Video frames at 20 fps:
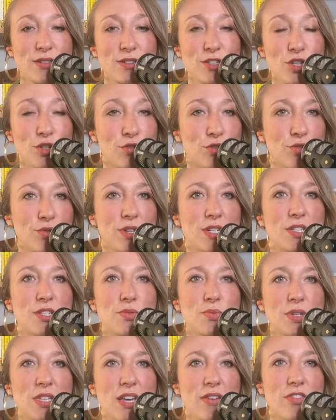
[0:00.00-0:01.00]

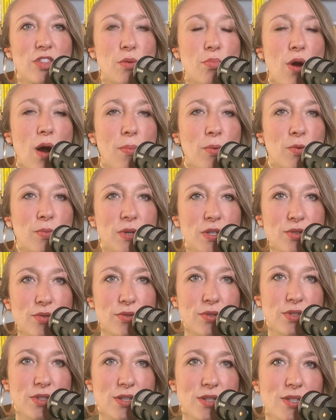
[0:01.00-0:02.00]
nutrients, when given the proper
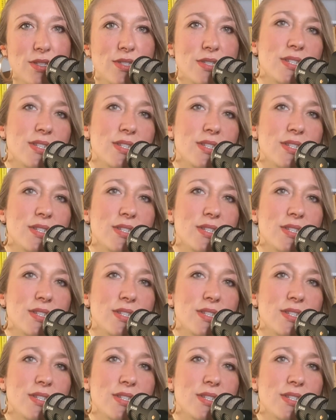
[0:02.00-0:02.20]
resources,